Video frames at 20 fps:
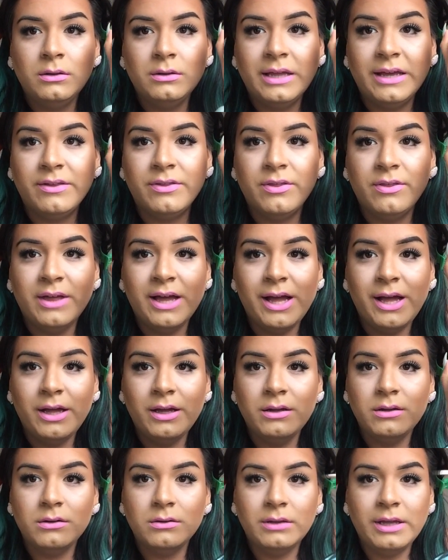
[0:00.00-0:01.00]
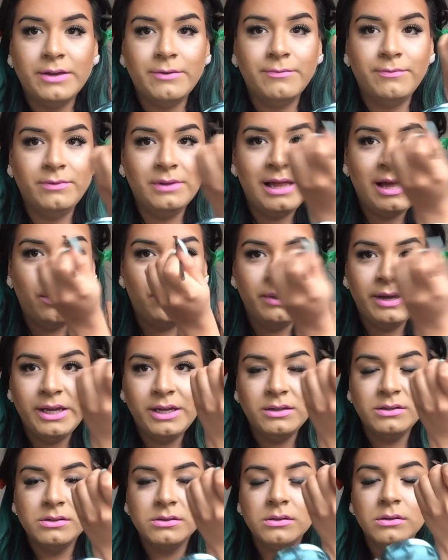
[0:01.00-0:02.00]
like that, like flat
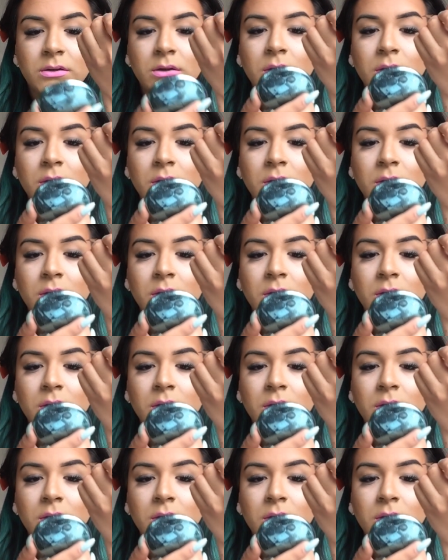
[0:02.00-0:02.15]
waves,